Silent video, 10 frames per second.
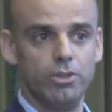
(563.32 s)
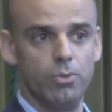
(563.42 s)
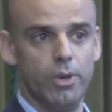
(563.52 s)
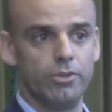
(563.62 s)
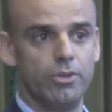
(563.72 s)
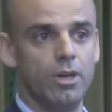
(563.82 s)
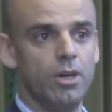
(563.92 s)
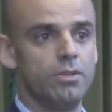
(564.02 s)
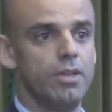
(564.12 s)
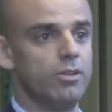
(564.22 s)
into it
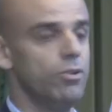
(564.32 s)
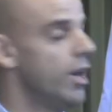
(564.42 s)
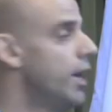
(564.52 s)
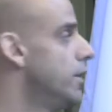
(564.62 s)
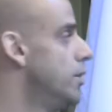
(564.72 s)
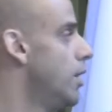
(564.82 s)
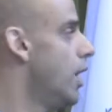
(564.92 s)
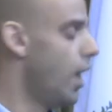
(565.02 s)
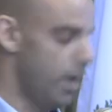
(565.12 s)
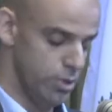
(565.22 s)
that you can
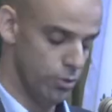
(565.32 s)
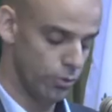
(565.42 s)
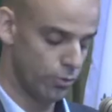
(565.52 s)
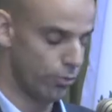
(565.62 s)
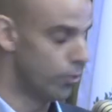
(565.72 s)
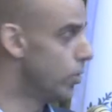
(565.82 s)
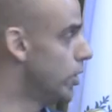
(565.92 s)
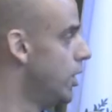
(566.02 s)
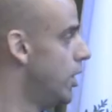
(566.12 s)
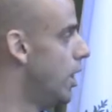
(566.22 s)
use
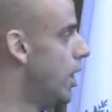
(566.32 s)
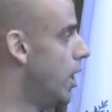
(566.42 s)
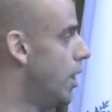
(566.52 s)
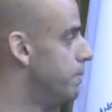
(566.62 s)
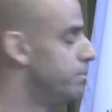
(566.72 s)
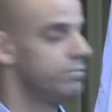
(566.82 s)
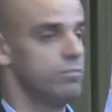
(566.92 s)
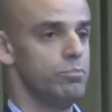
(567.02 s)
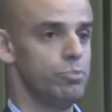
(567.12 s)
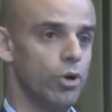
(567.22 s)
for
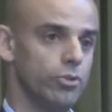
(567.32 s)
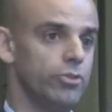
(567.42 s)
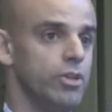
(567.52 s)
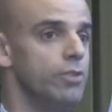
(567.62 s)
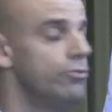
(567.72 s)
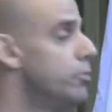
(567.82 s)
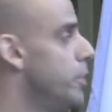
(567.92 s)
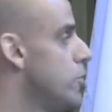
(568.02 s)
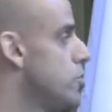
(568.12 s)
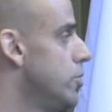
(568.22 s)
processing
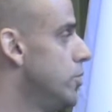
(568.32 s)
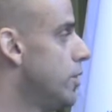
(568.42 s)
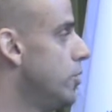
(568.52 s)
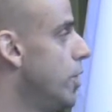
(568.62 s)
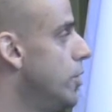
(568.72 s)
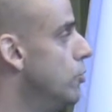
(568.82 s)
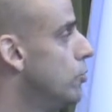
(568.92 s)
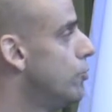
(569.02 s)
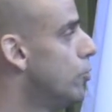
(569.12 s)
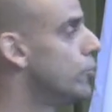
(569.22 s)
information, that you can
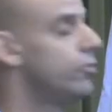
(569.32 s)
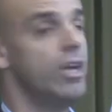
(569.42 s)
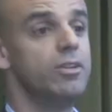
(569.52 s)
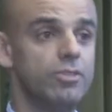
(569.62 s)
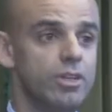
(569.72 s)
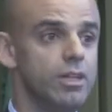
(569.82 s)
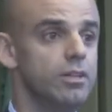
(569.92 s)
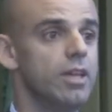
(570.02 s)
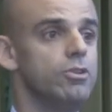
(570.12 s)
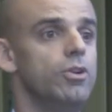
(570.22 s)
use for
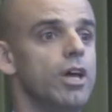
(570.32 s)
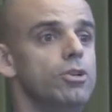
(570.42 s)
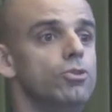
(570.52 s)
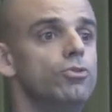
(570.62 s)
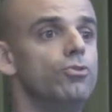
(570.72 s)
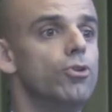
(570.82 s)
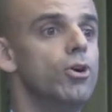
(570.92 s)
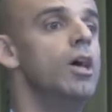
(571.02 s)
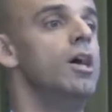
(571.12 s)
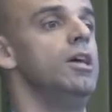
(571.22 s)
sensing, that you can use
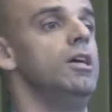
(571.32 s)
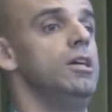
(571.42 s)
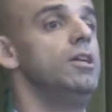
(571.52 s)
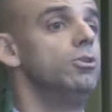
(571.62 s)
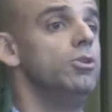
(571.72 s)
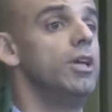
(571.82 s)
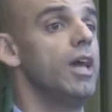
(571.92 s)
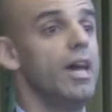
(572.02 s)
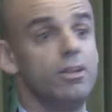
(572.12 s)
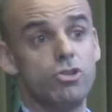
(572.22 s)
for including
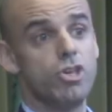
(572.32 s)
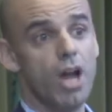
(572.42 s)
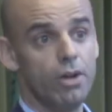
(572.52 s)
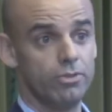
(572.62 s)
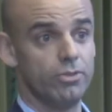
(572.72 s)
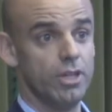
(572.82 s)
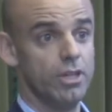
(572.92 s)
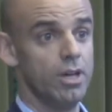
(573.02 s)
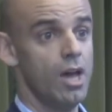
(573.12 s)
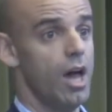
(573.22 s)
energy
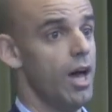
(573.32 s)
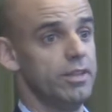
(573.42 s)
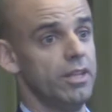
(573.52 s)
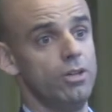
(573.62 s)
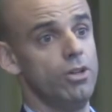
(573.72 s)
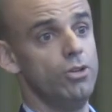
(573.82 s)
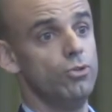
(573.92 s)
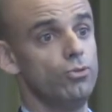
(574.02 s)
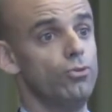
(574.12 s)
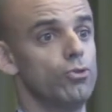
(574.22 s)
harvesting, that you can
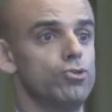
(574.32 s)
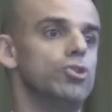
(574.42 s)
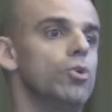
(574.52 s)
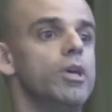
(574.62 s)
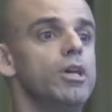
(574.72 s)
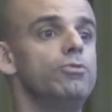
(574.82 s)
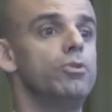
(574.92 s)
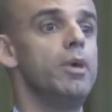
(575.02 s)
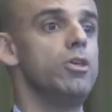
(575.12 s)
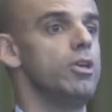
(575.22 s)
use for showing
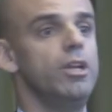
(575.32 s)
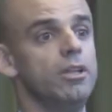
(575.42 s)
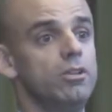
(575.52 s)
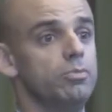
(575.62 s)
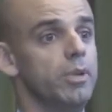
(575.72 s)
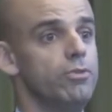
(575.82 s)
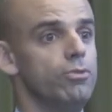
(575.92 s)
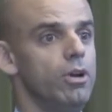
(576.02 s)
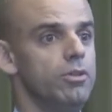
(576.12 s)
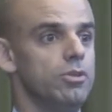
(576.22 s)
information in a display,
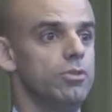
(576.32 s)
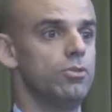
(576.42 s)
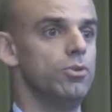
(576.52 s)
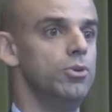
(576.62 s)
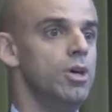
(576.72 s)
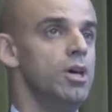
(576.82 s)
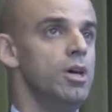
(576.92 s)
for instance. So